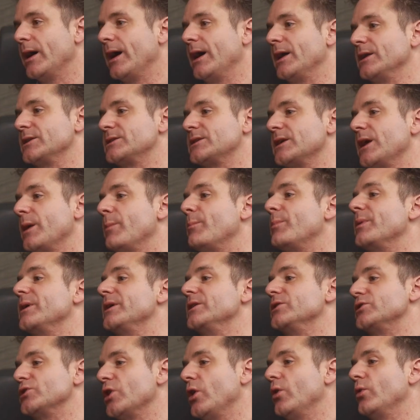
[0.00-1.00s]
At
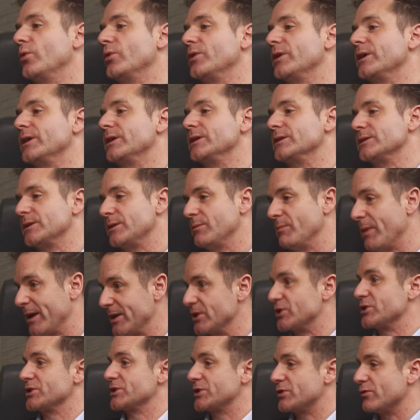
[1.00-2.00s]
Beech Holdings and
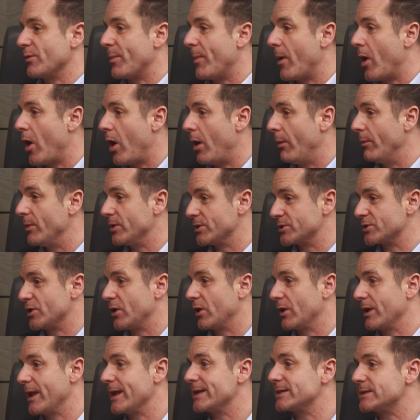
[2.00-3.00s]
Manchester Apartments,
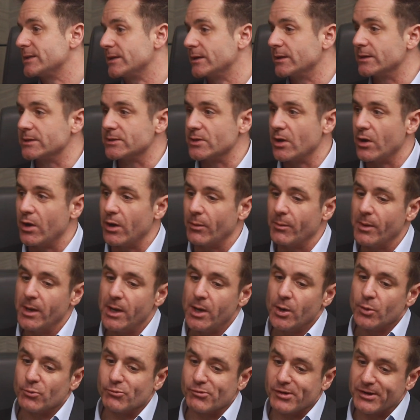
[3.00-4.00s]
our lettings are
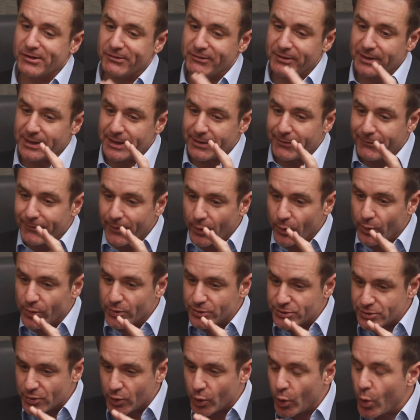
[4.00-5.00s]
really
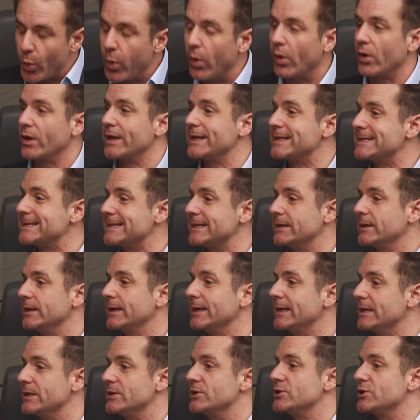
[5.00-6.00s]
focused on quality
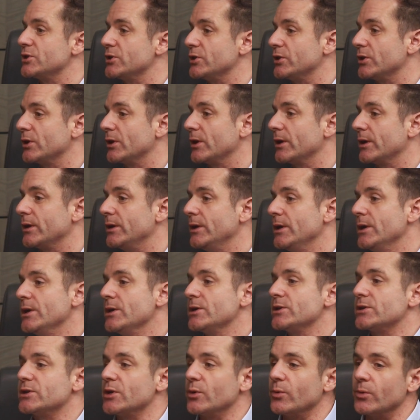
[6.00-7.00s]
internally.
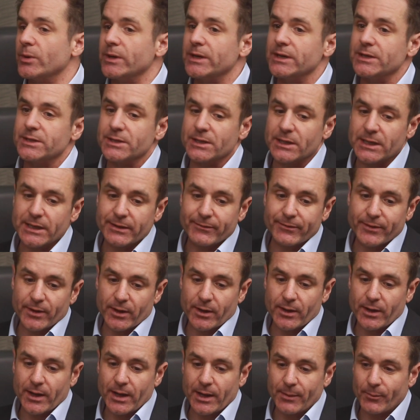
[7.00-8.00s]
So we
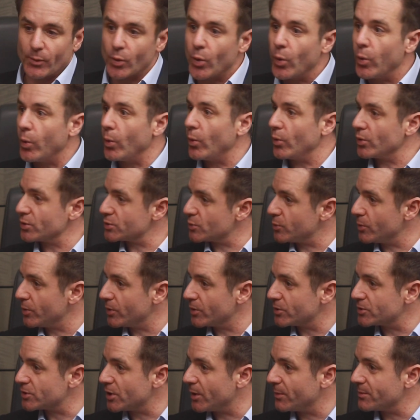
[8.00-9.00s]
deliver quartz
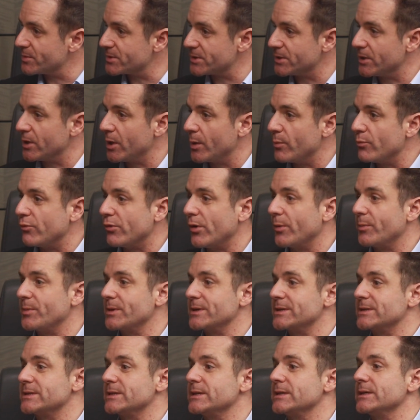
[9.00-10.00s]
worktops in our
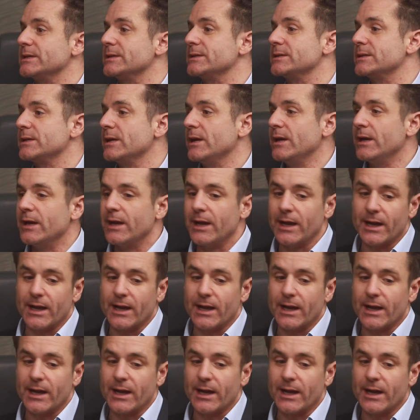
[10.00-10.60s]
properties,